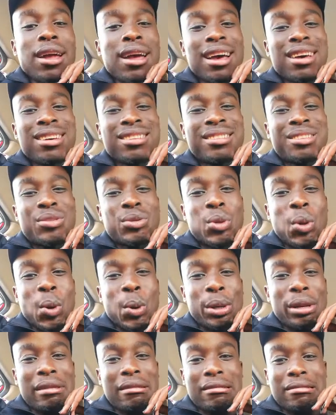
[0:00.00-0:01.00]
That's a
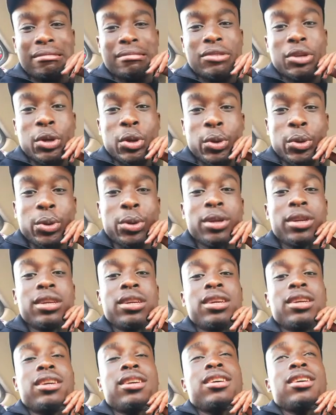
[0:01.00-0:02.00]
zone, you know?
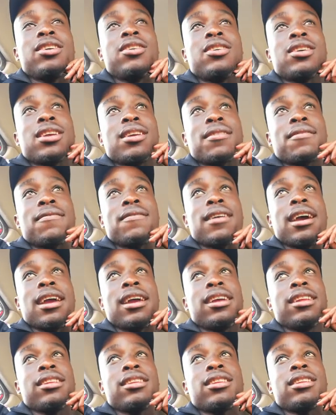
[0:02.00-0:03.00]
Okay,
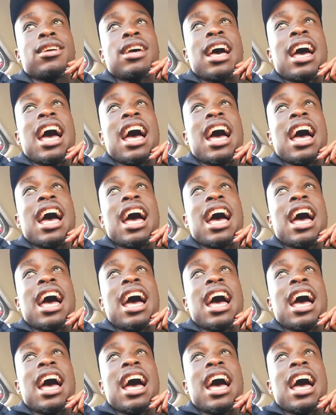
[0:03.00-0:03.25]
fine.